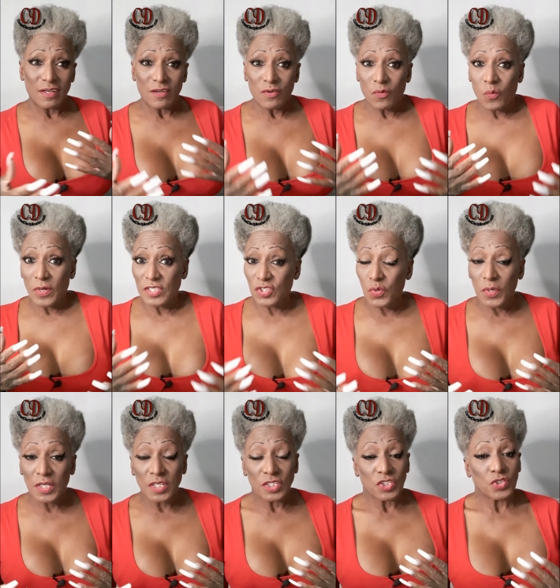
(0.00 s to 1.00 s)
what's
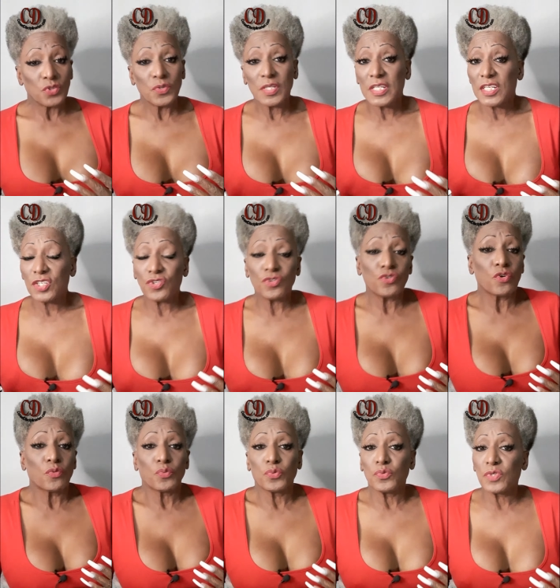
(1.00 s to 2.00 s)
going on until you get into
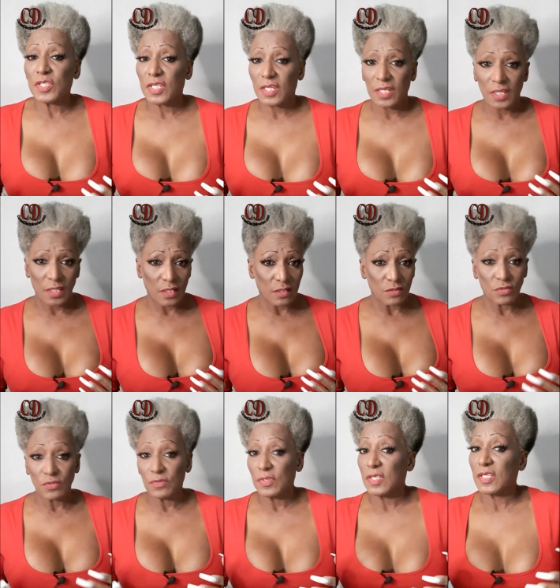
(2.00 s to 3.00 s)
your routine,
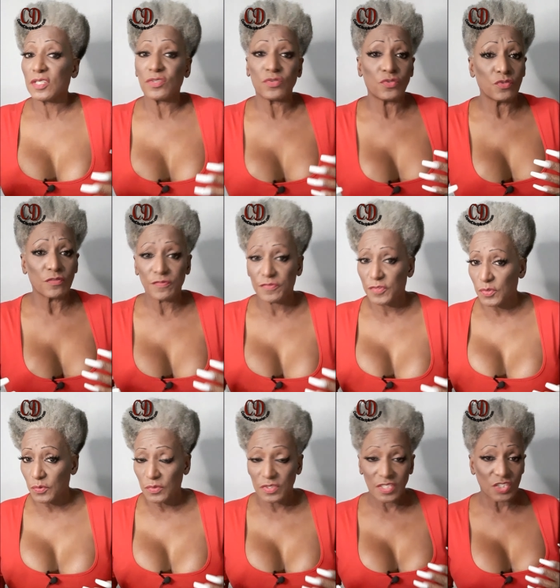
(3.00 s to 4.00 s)
until you get into your
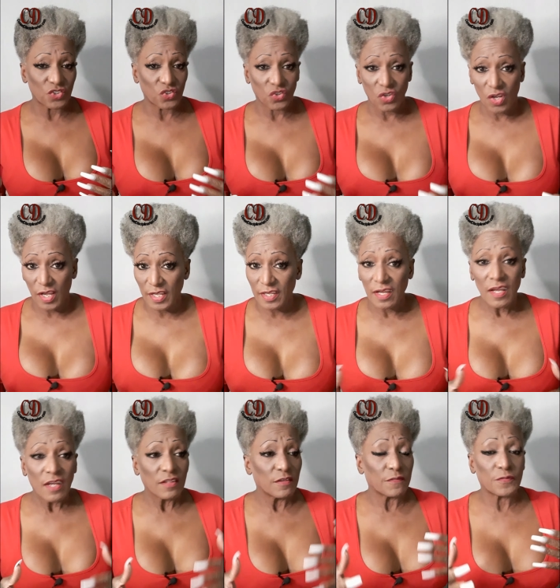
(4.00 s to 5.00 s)
foods that you like,
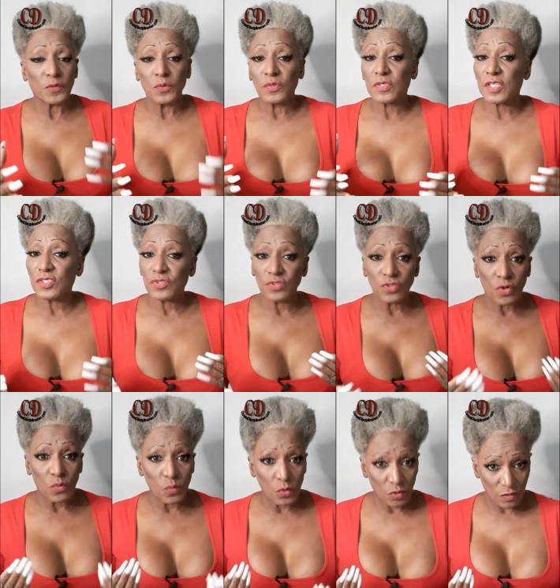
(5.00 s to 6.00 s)
the foods that you know
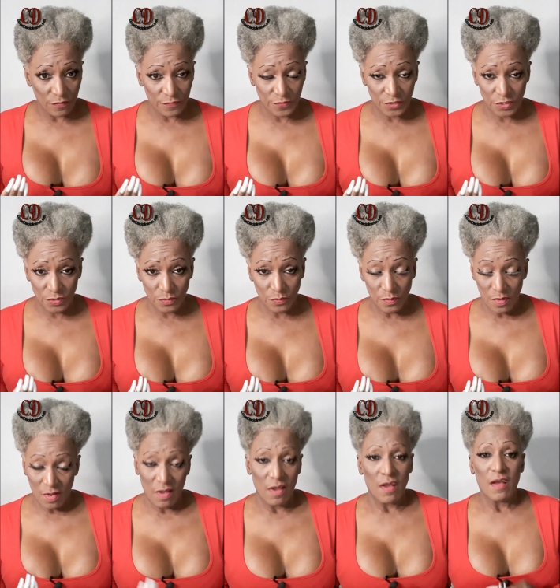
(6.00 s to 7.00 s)
work for you.
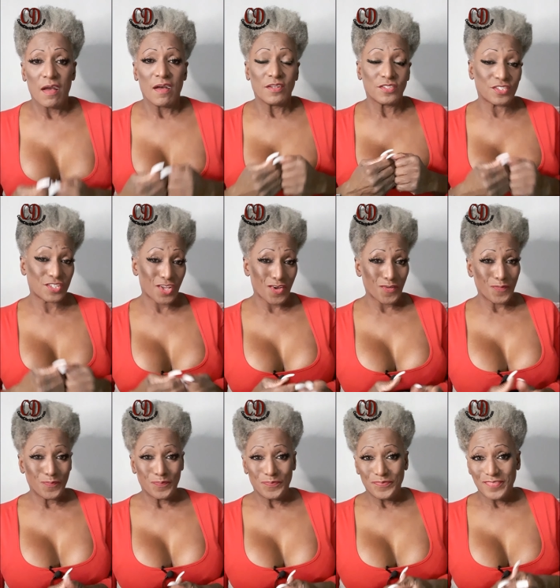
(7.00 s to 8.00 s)
So,
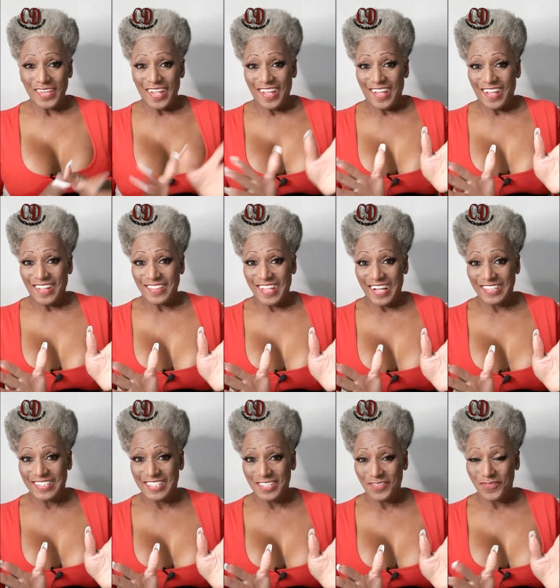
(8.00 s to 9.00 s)

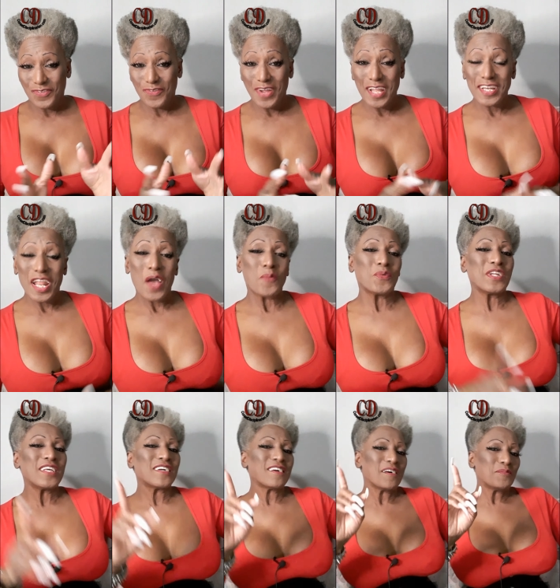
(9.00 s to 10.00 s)
that's it for right now when
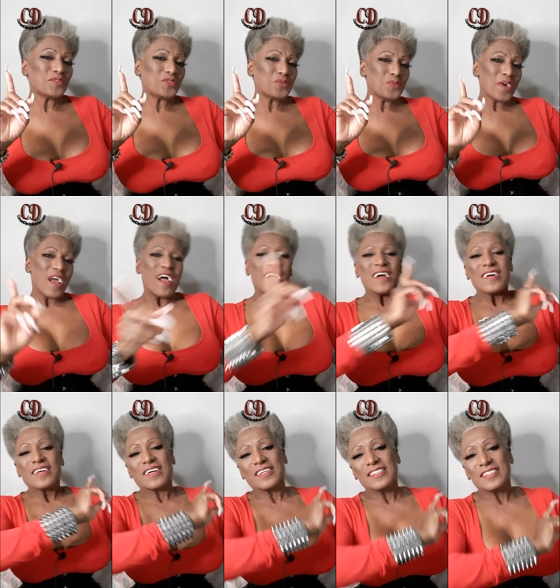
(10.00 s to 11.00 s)
it comes to
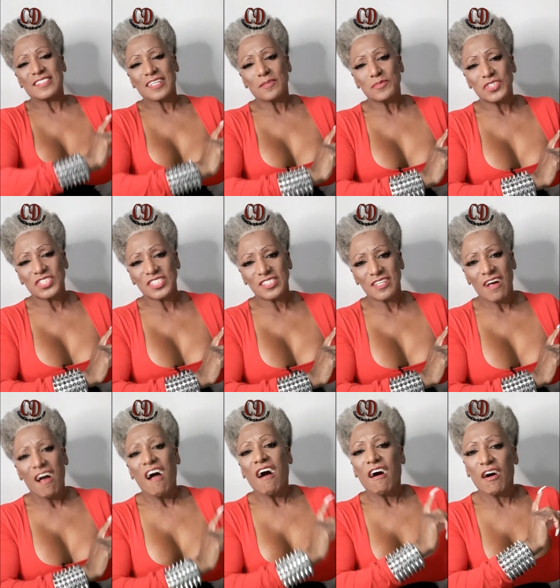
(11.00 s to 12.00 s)
consumption
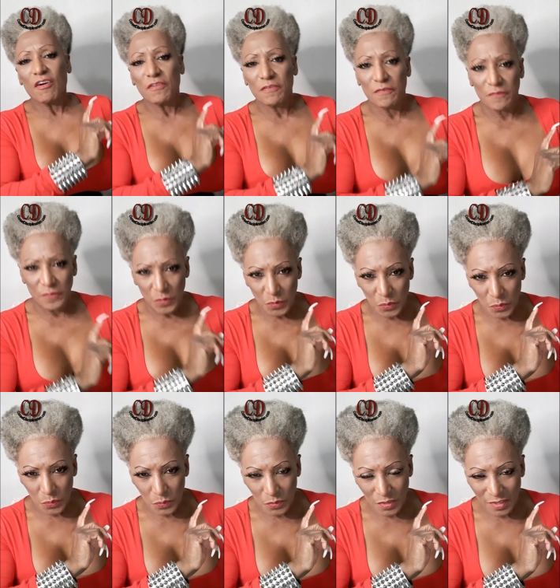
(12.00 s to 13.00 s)
of
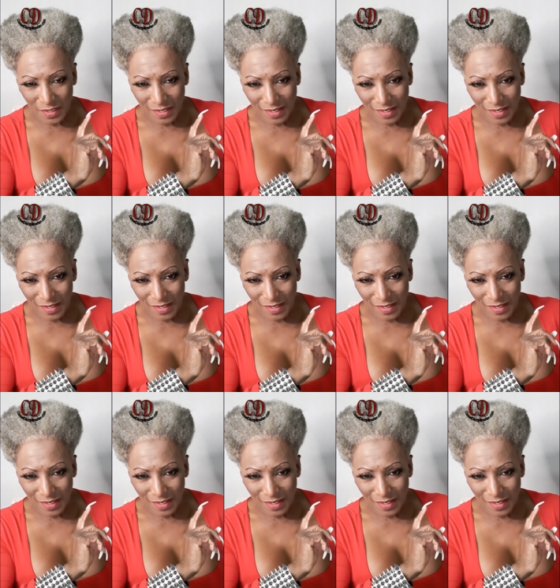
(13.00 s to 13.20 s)
food.